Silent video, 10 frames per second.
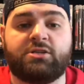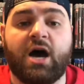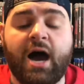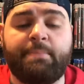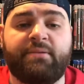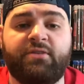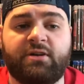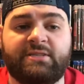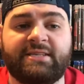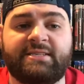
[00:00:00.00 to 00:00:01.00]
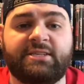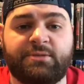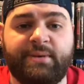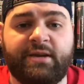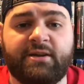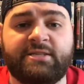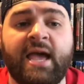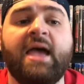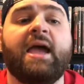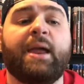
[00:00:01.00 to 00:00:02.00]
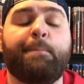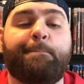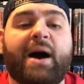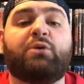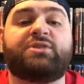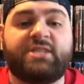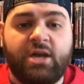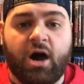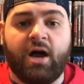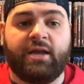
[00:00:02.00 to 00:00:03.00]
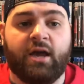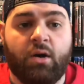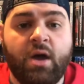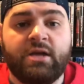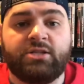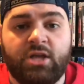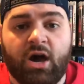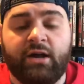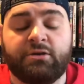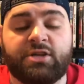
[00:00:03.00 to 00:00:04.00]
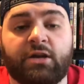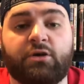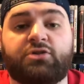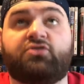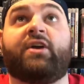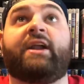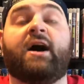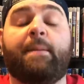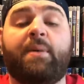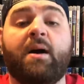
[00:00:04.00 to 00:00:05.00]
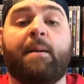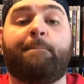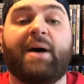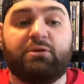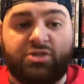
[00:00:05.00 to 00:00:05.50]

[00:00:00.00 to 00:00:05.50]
top of your existing speakers and bounce the audio. So the audio is gonna go straight up, bounce